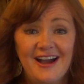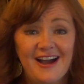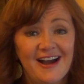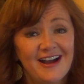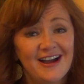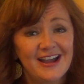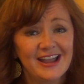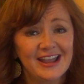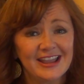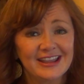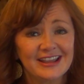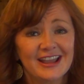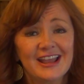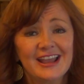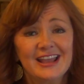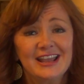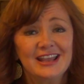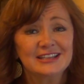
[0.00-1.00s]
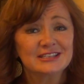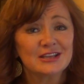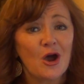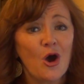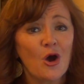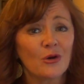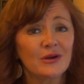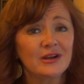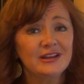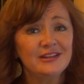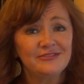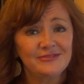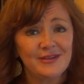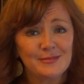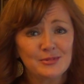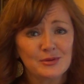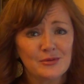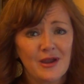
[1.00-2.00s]
Hi, it's already
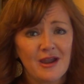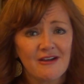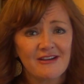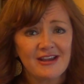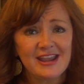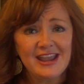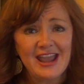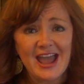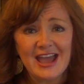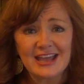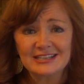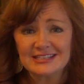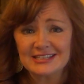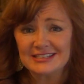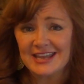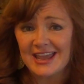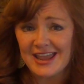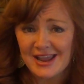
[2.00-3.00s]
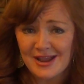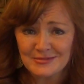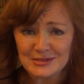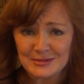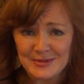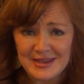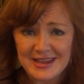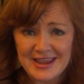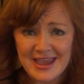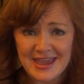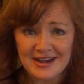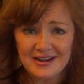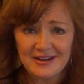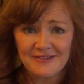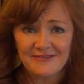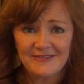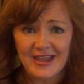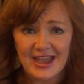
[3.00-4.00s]
February, and today I'm speaking at an
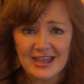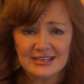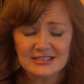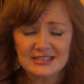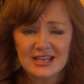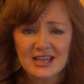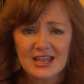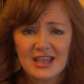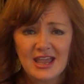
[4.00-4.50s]
event,